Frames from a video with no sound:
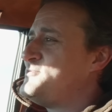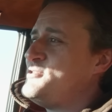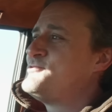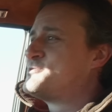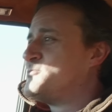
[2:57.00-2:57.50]

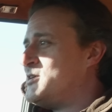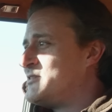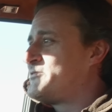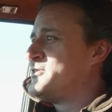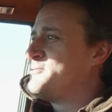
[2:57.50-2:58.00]
used to
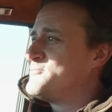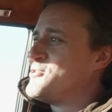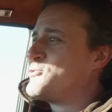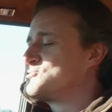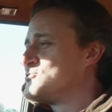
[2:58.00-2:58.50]
work for
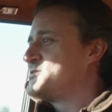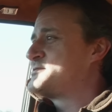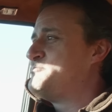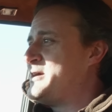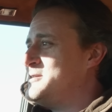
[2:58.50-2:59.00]
Rolls-Royce
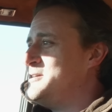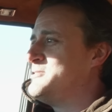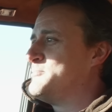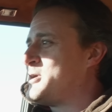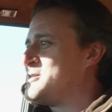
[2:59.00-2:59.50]
and Bentley
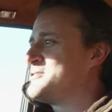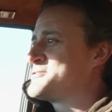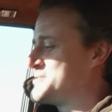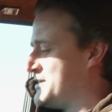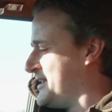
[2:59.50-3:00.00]
in the
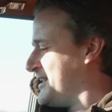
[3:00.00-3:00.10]
past.